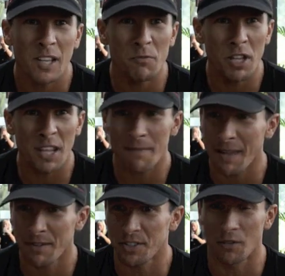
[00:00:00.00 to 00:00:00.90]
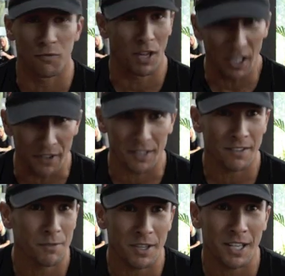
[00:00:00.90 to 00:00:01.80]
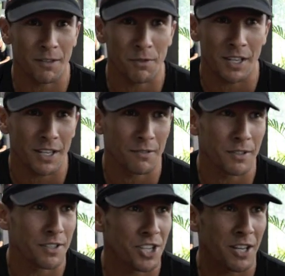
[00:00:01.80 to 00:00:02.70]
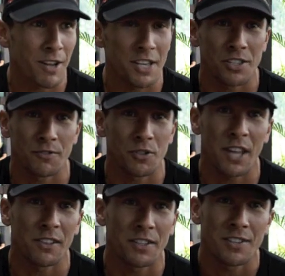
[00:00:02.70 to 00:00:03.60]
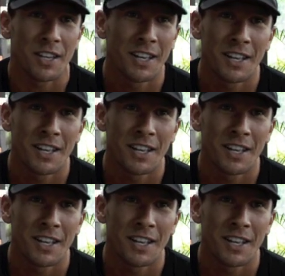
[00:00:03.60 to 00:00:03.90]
really make myself relevant with a generation of triathletes